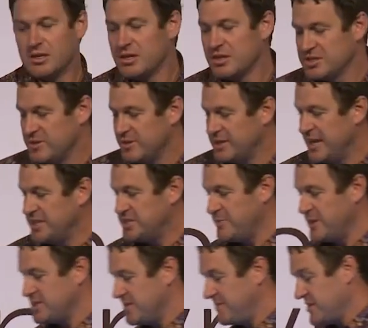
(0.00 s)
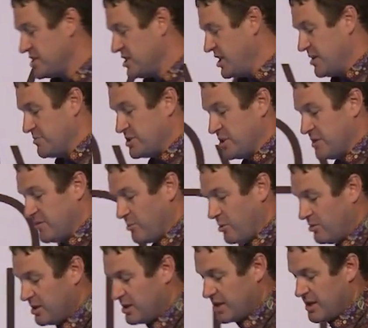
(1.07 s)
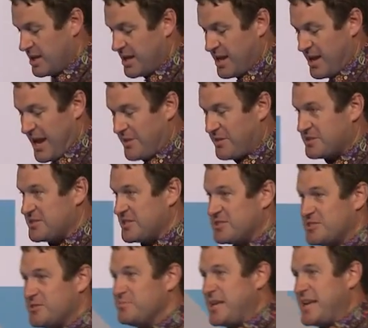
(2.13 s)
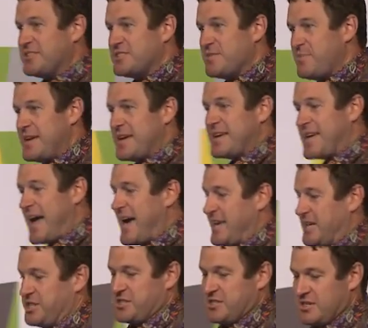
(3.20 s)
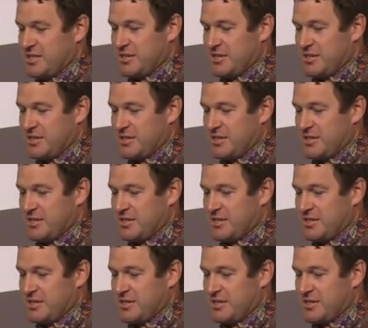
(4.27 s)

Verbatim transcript: So it needs to be sufficiently observable, and the system needs to be engaged.